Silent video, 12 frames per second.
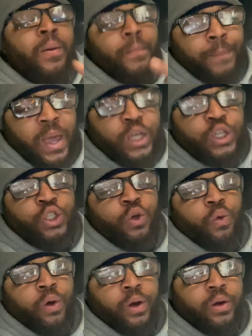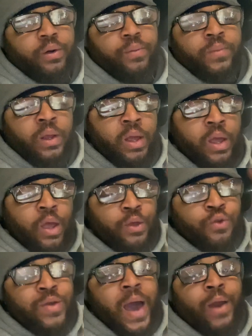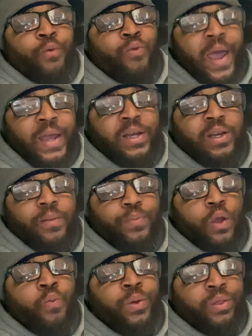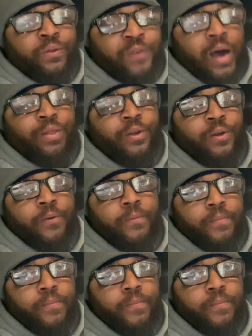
make sure you got it right with the Father.